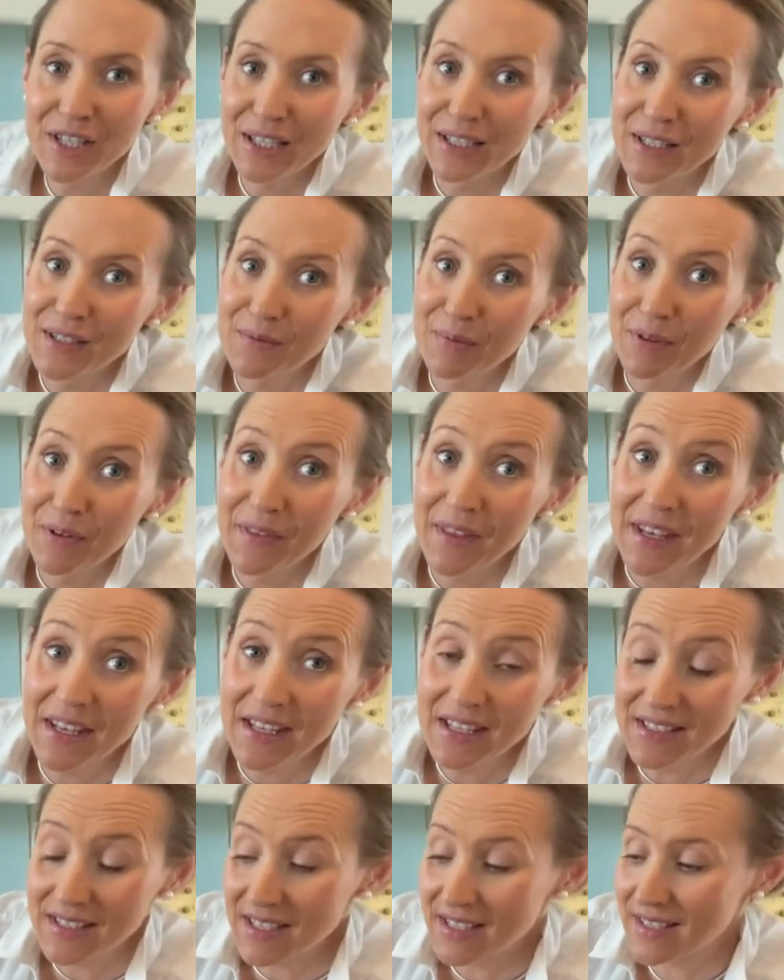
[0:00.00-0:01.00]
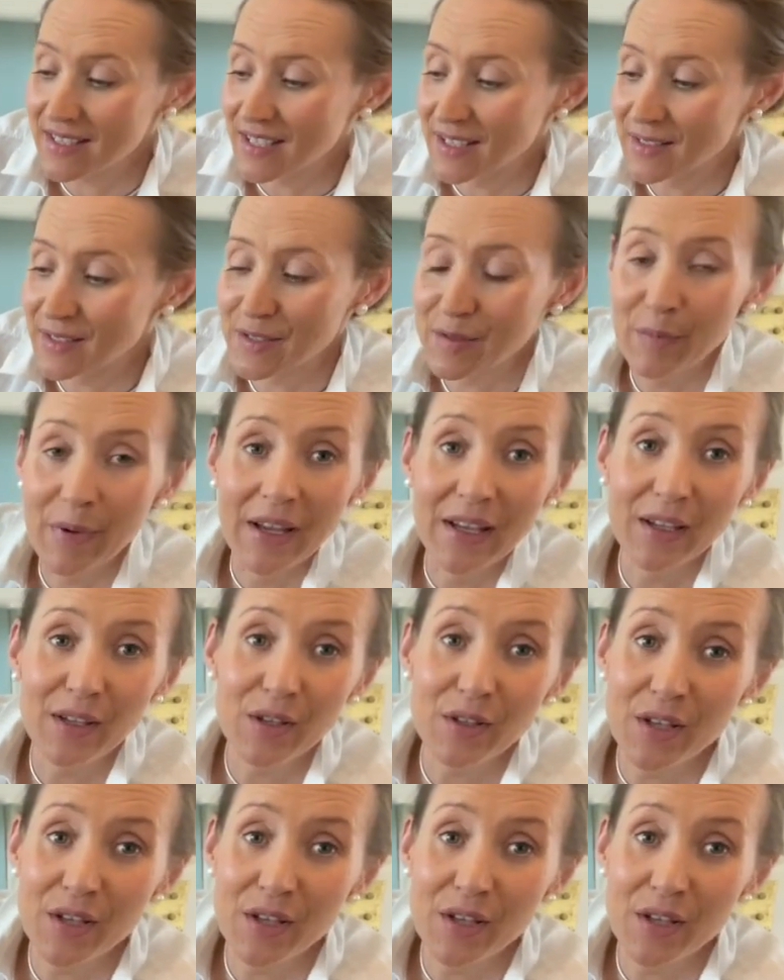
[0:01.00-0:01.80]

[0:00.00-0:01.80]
jelly is one of the easiest things to make.